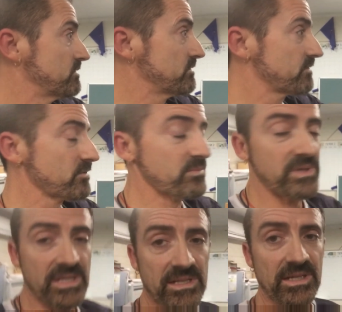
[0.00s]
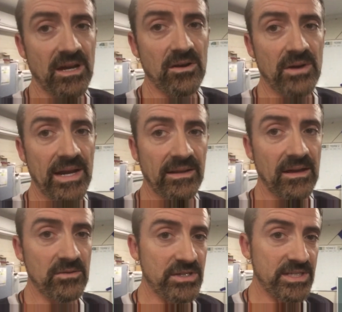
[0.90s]
from years ago, and they
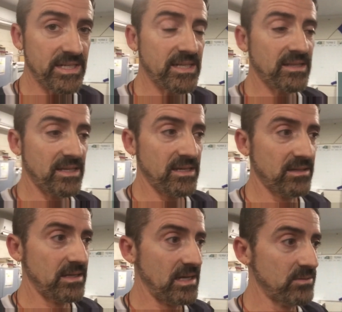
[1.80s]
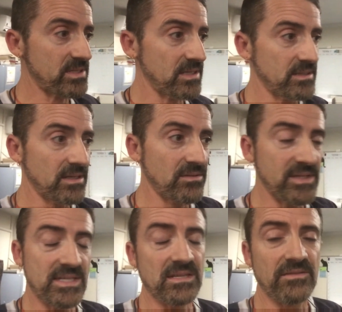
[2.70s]
were just sitting there, and we said, yeah,
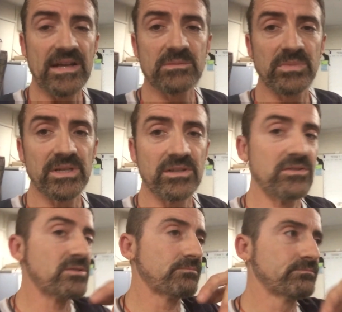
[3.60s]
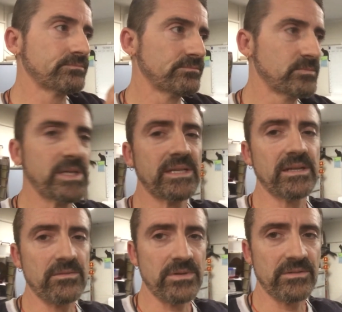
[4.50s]
this stuff hasn't been used, we can
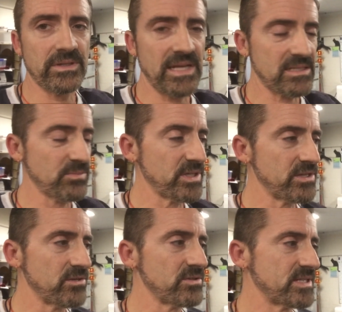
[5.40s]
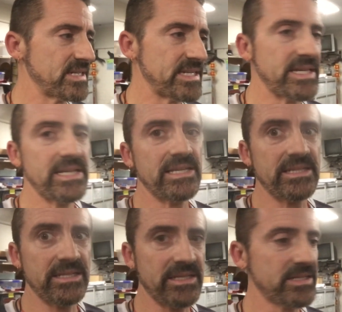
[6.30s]
get rid of it. It hasn't been used in years
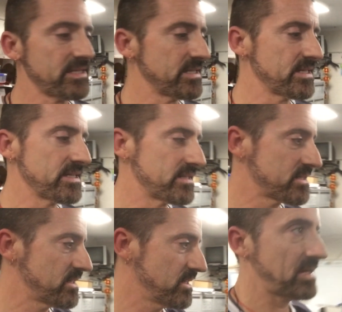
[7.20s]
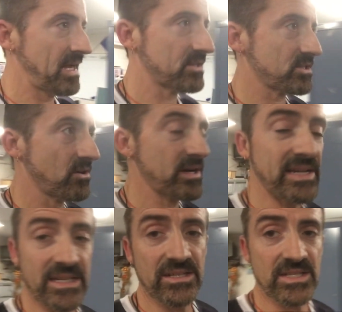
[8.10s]
and years and years. Outside
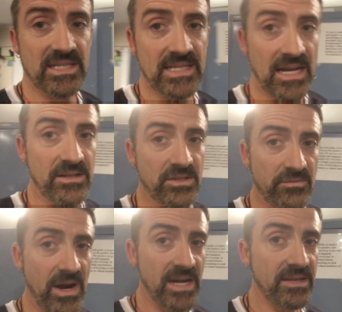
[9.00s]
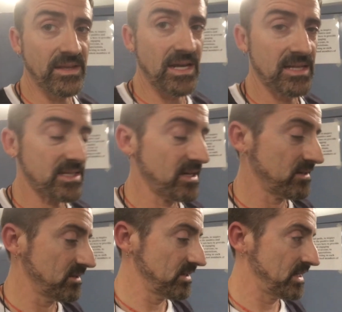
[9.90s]
it has started to rain in the last
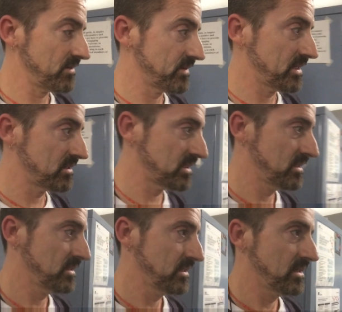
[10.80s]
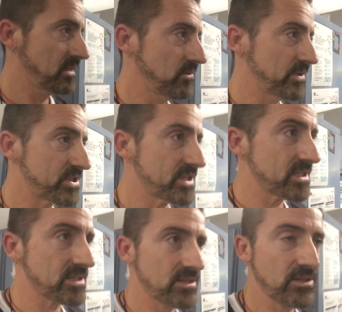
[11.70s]
half hour, which
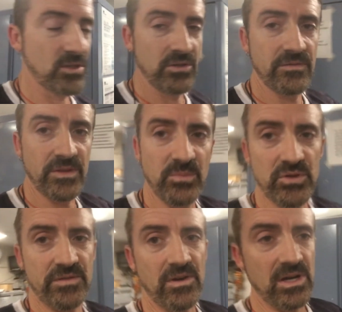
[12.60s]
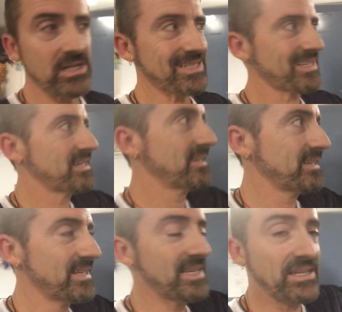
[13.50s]
is good for the bushfires.
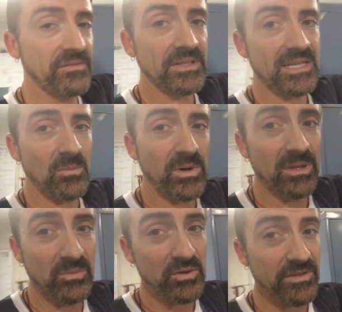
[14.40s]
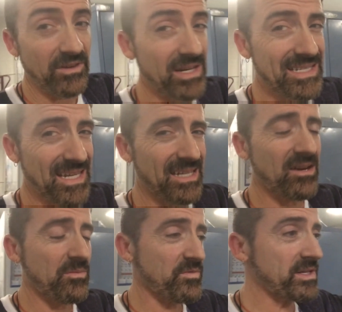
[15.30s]
If it's up where the bushfires
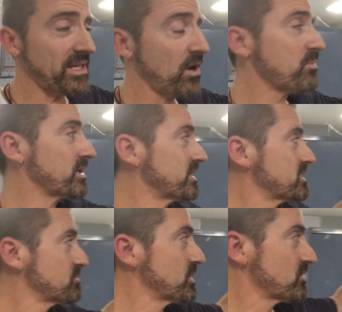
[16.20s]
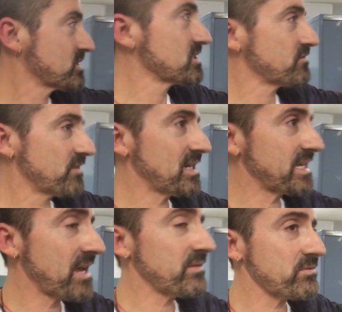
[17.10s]
are, I'm really hoping it is, because it's a fairly
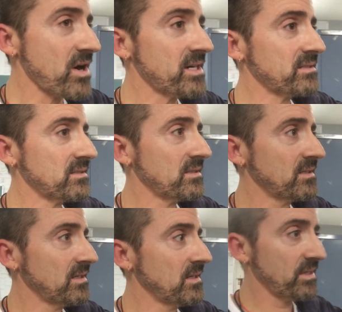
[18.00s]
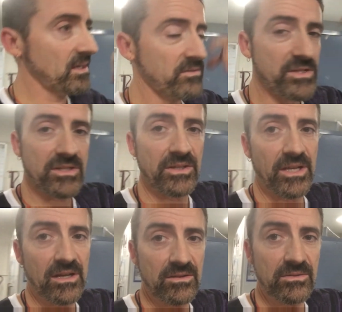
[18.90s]
heavy rain. Now I've just got to
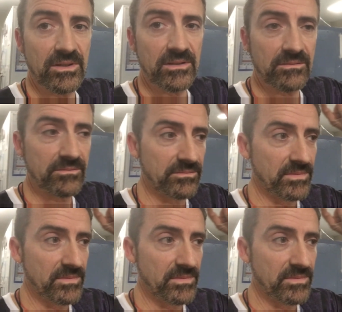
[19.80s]
go and